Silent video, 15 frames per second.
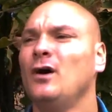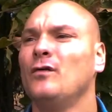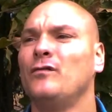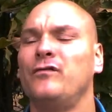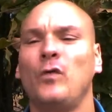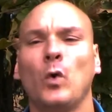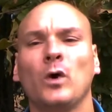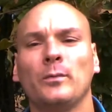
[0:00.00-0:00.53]

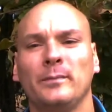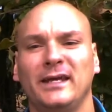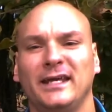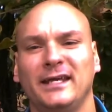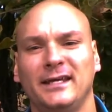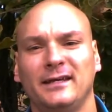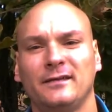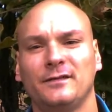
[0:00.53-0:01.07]
For
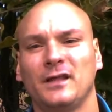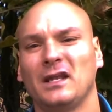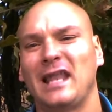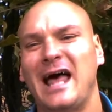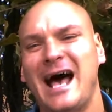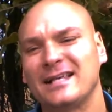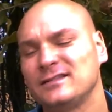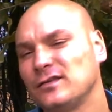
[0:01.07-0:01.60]
me, the
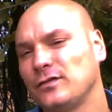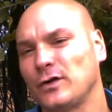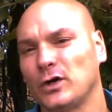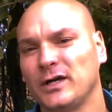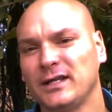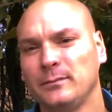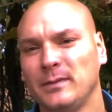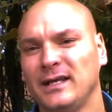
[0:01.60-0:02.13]
last
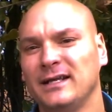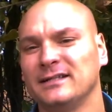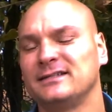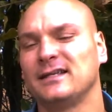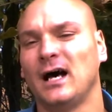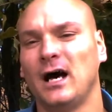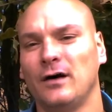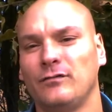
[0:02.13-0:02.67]
30 minutes
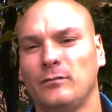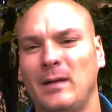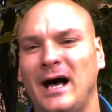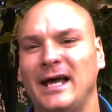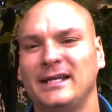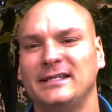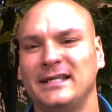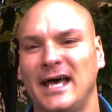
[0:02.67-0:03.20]
of
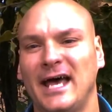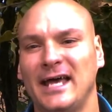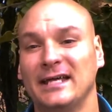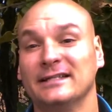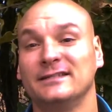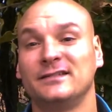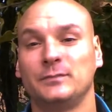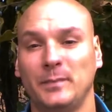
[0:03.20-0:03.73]
my day
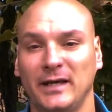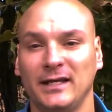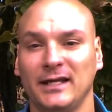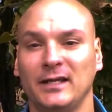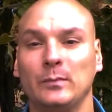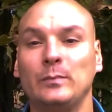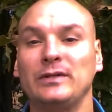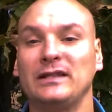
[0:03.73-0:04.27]
is spent
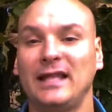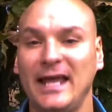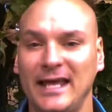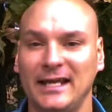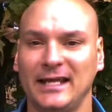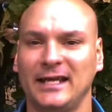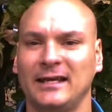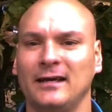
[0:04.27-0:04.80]
in
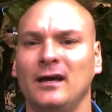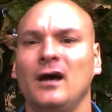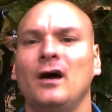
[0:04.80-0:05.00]
planning